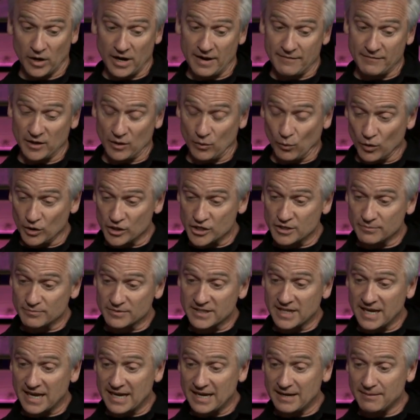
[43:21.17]
or having a worship
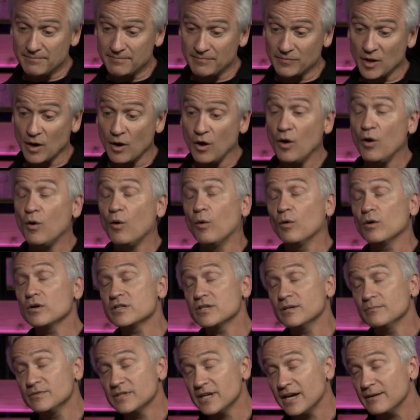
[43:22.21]
time or
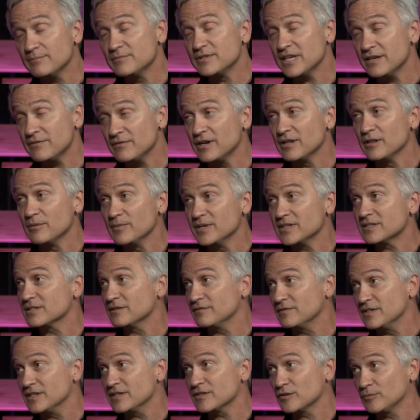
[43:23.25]
sometimes even in the midst
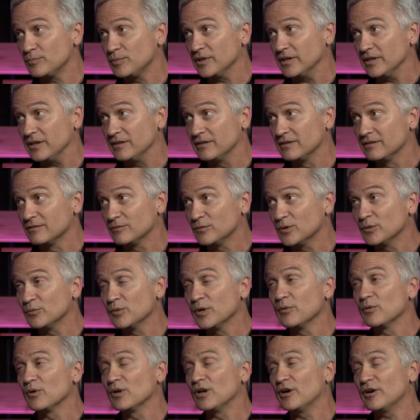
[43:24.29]
of discipline when
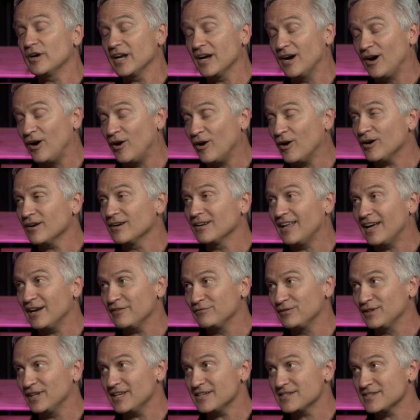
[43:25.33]
we were learning a hard
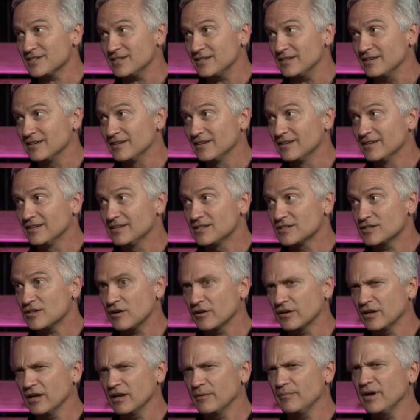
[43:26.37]
life lesson,
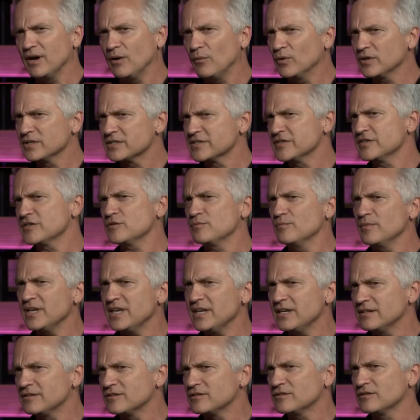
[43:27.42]
talking about what does this
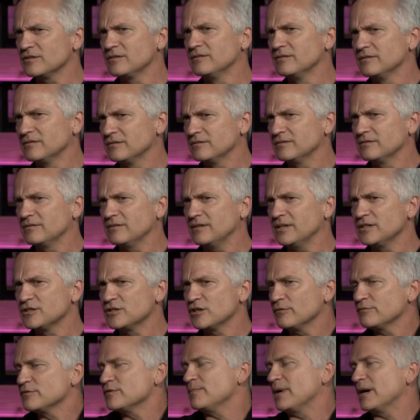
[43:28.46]
mean in
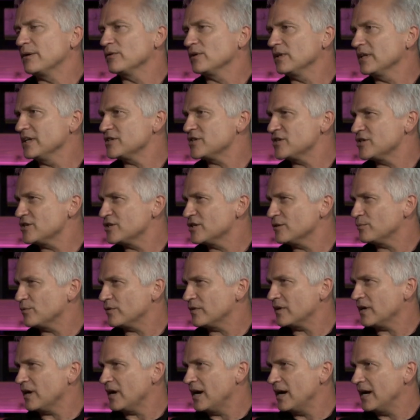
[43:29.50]
terms of my relationship
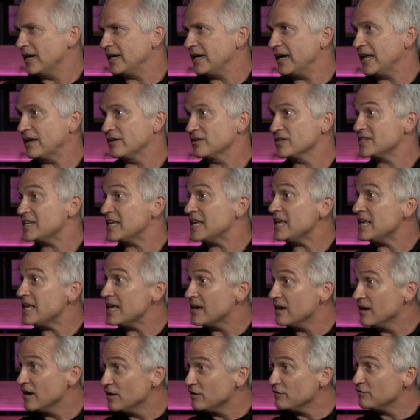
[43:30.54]
with God and how does He
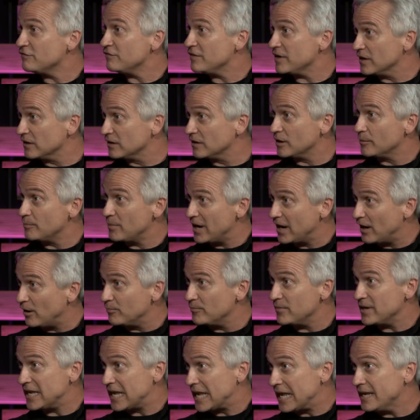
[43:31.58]
feel
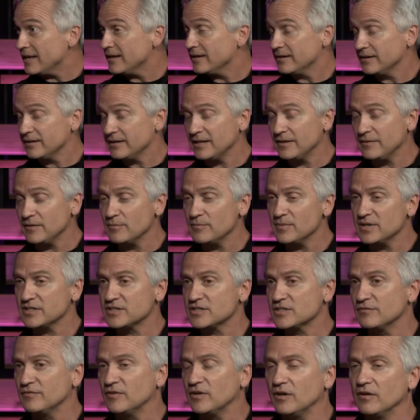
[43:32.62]
about me in the
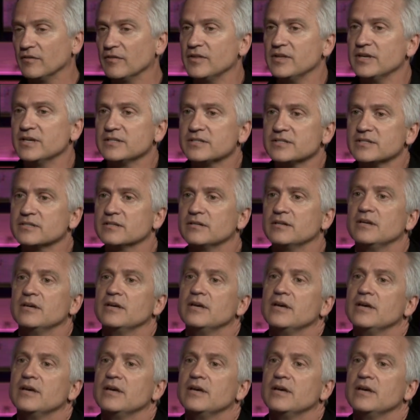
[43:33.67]
midst of all this.